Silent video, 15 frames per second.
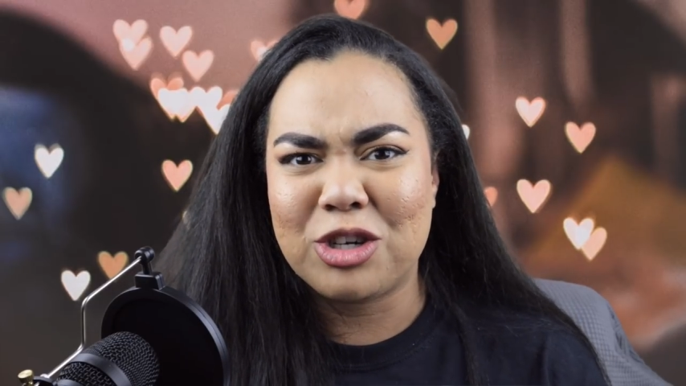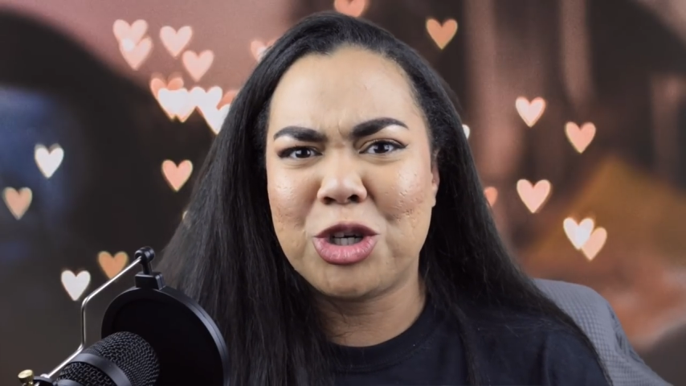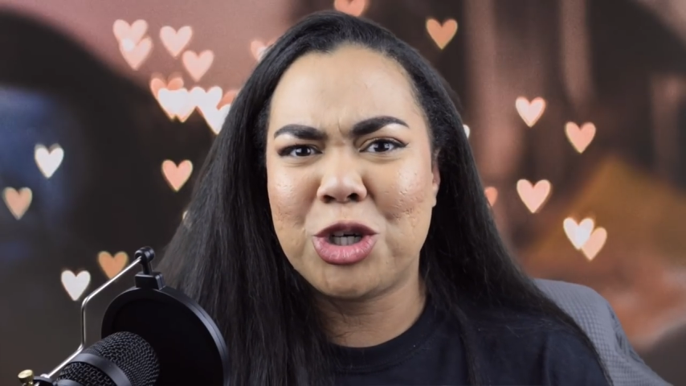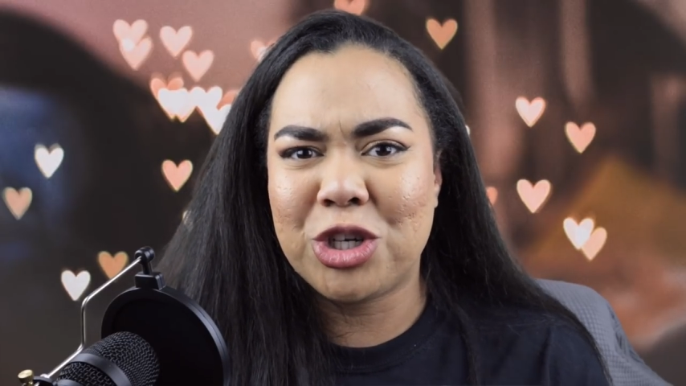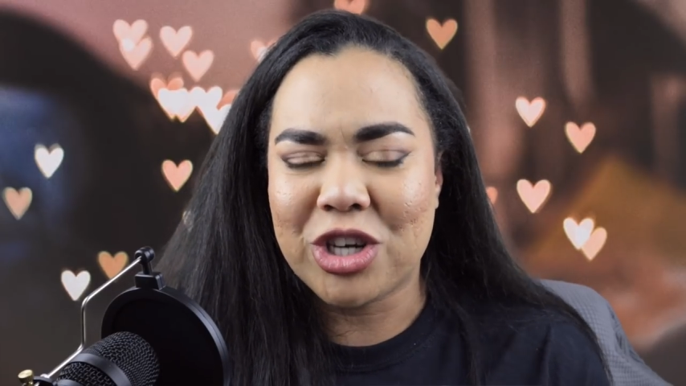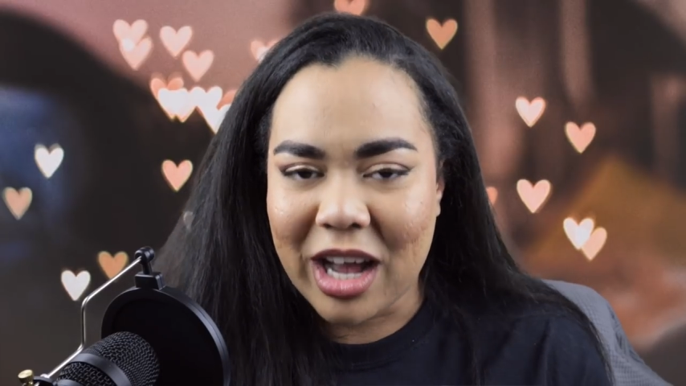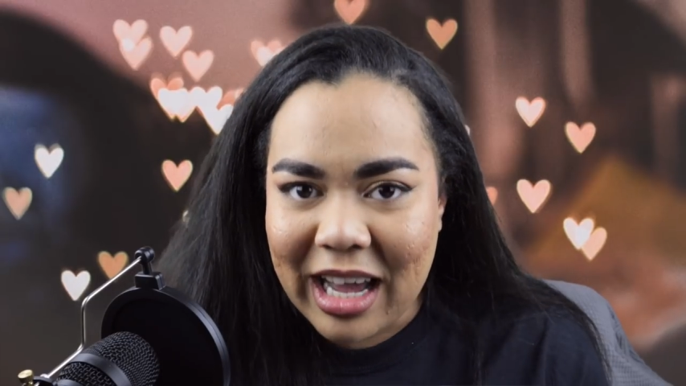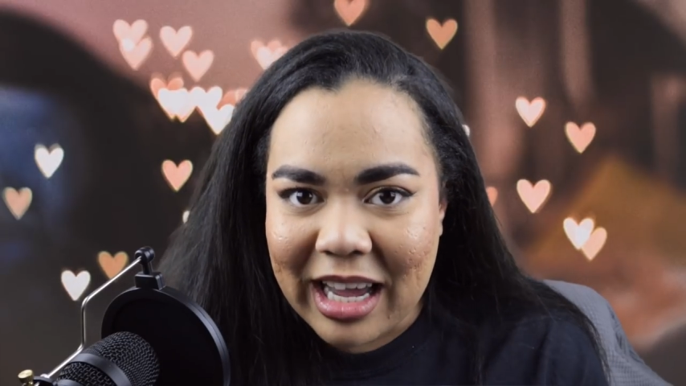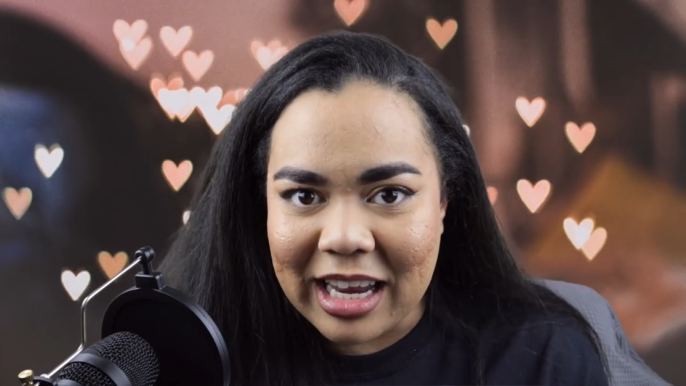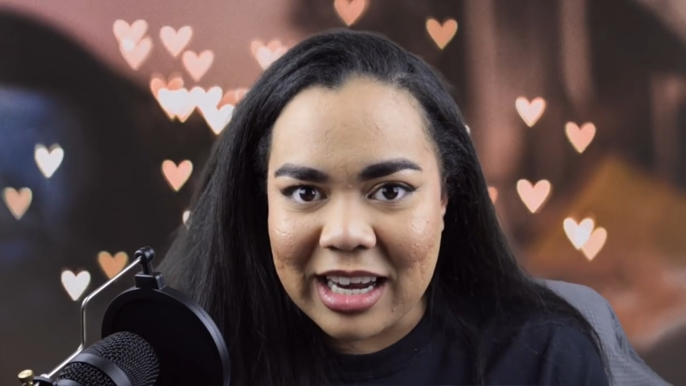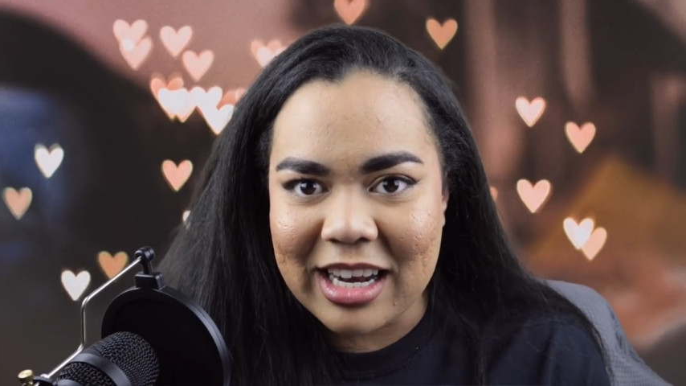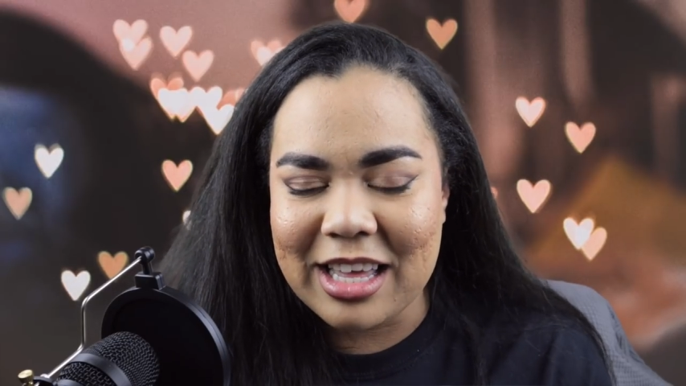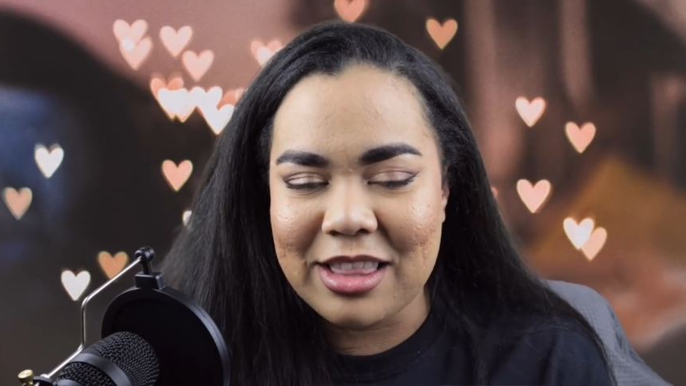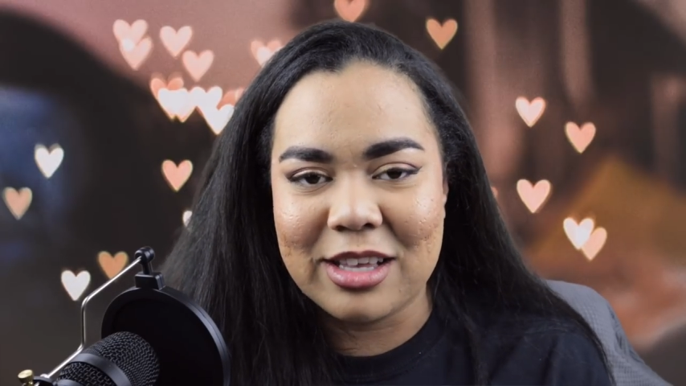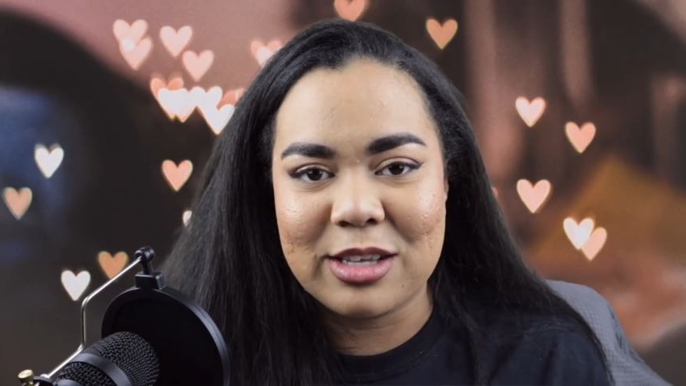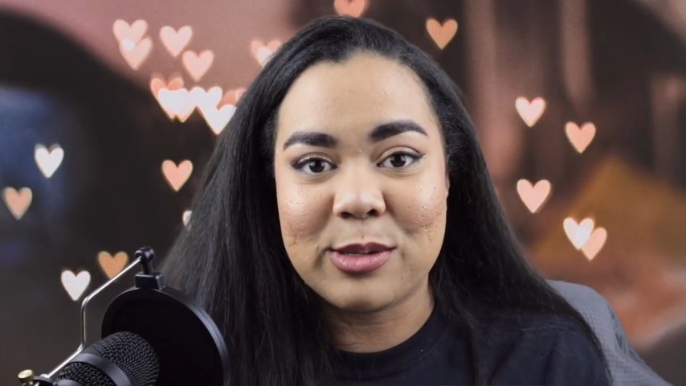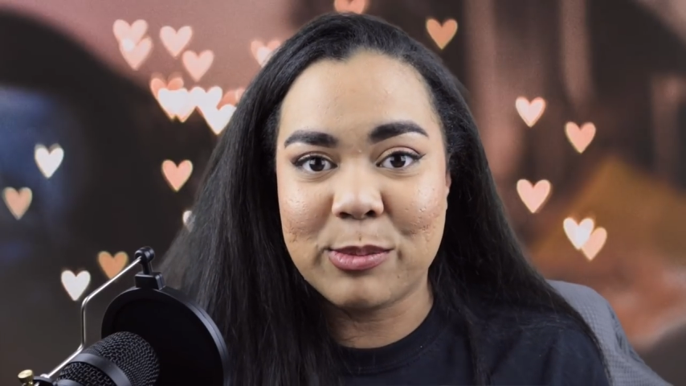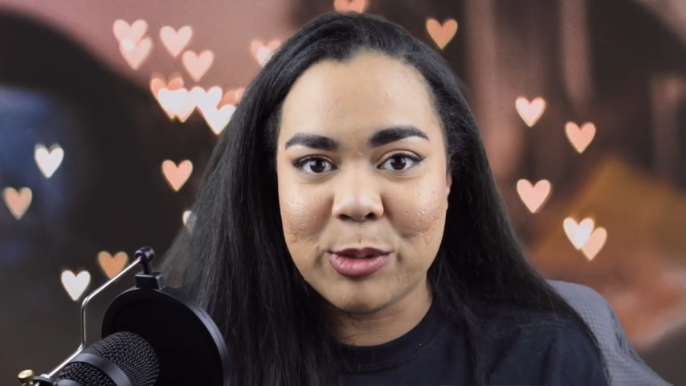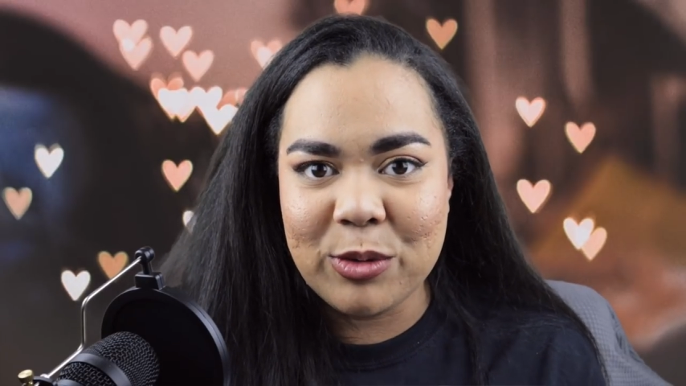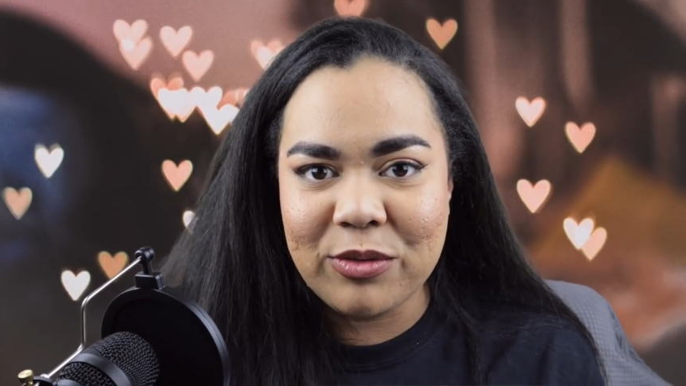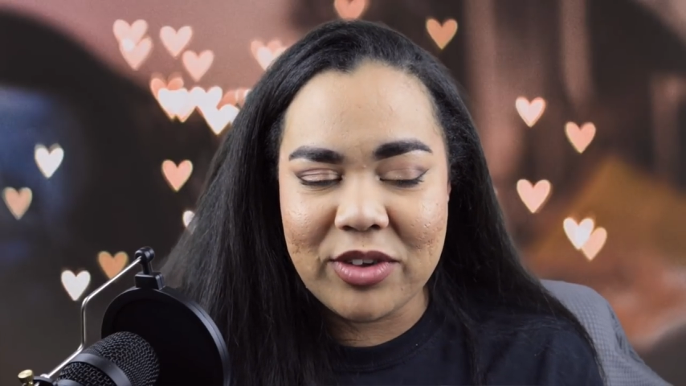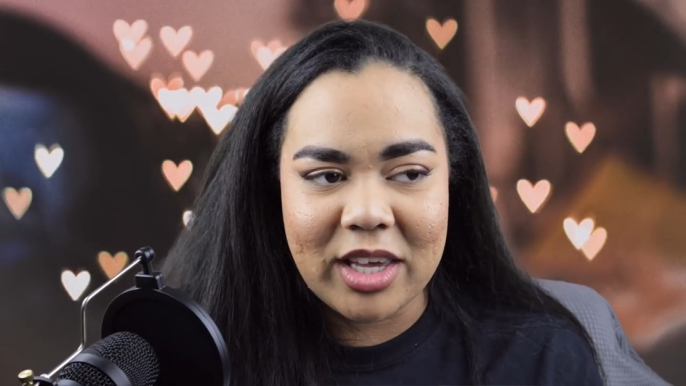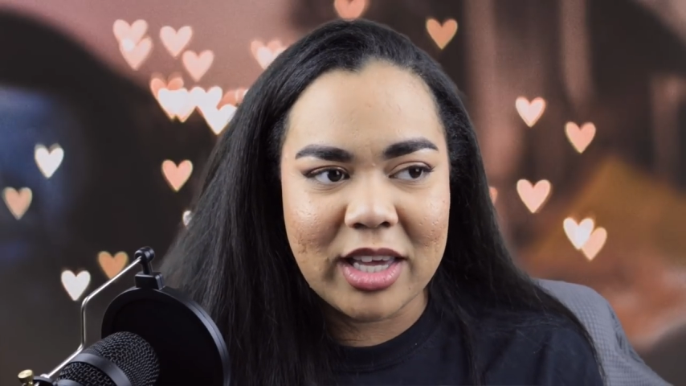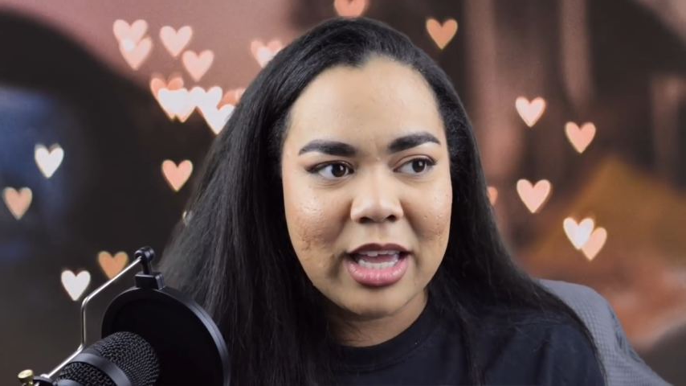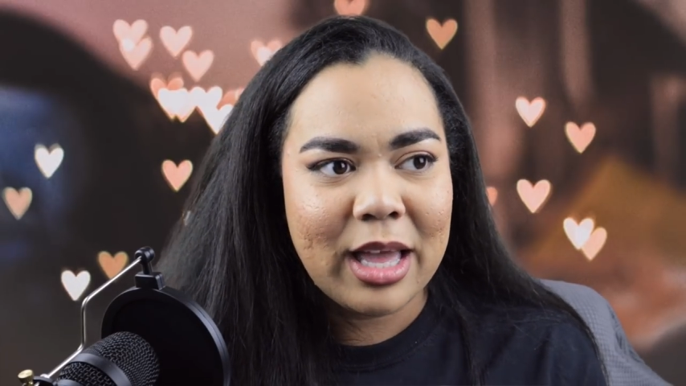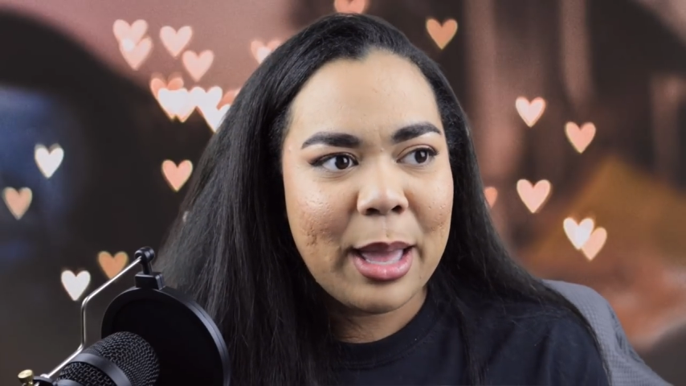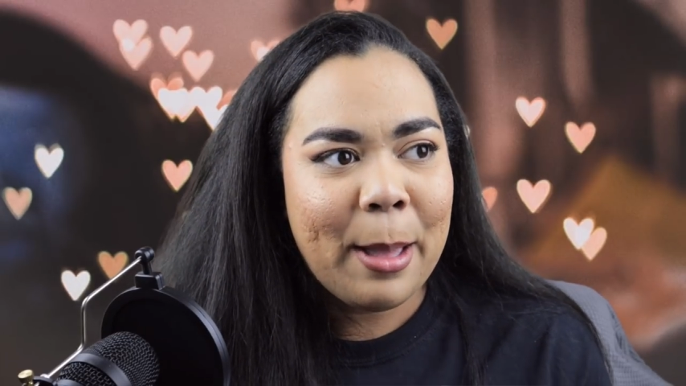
shine in this movie.